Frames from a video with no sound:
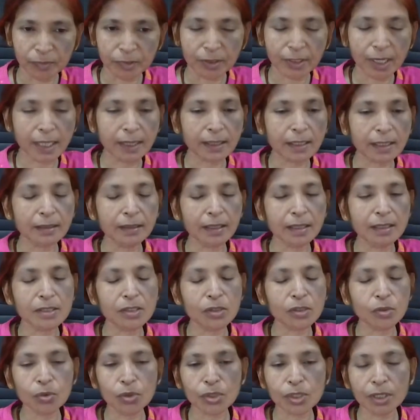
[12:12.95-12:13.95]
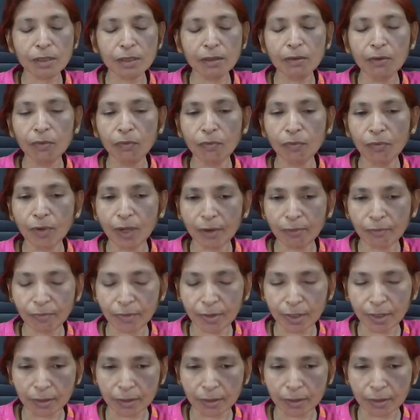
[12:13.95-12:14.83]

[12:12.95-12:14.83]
rather than social welfare.